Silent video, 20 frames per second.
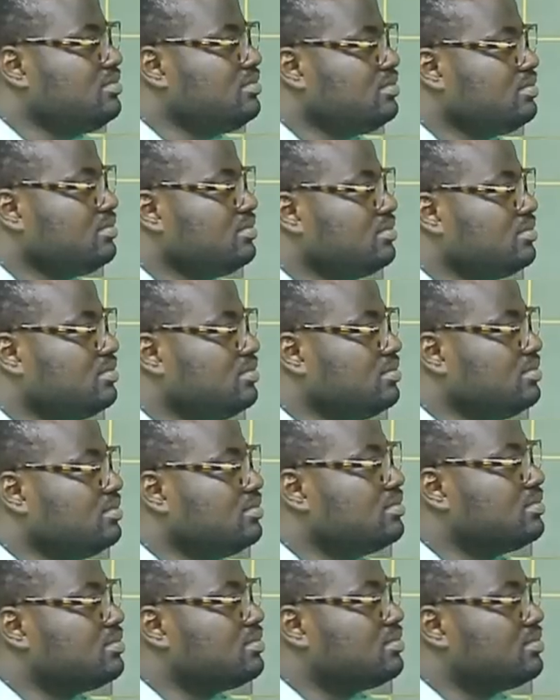
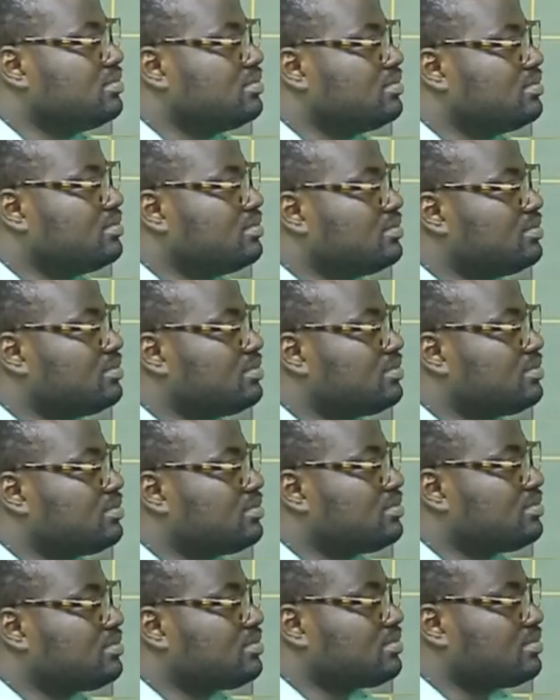
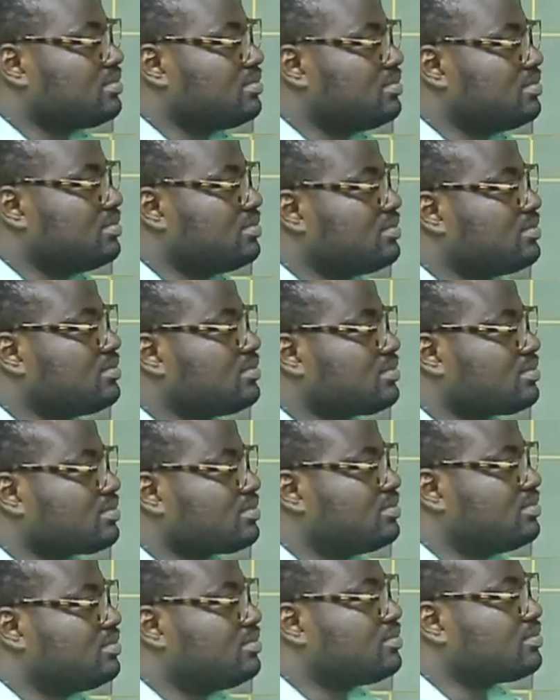
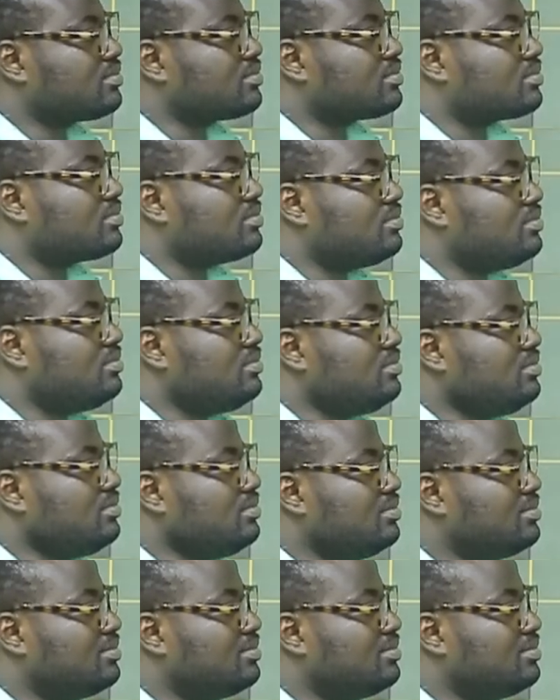No words are spoken by the person on screen.